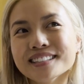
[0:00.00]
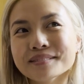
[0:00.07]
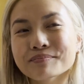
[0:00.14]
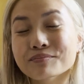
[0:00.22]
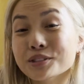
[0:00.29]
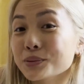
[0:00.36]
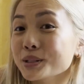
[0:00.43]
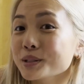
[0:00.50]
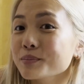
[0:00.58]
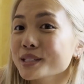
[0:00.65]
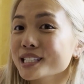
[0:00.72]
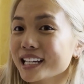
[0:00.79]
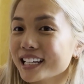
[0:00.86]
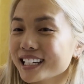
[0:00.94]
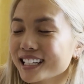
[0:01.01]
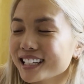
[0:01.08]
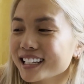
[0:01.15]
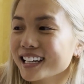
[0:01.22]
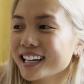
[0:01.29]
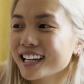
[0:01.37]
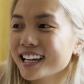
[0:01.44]
Which was a mistake
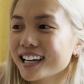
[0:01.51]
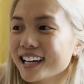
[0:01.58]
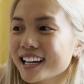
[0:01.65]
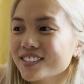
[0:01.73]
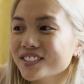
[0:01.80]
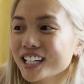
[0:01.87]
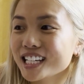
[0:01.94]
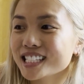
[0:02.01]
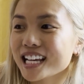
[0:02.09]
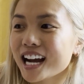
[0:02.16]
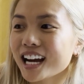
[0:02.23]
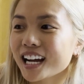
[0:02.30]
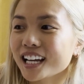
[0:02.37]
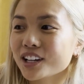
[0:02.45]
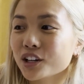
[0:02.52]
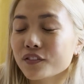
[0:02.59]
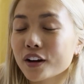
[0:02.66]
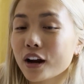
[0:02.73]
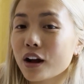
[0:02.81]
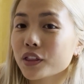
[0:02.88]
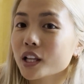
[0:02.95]
because I couldn't
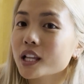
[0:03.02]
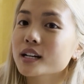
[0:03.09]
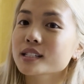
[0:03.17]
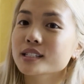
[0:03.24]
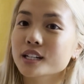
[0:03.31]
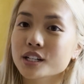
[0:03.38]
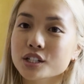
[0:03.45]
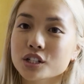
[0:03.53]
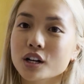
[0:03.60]
figure out the last stitch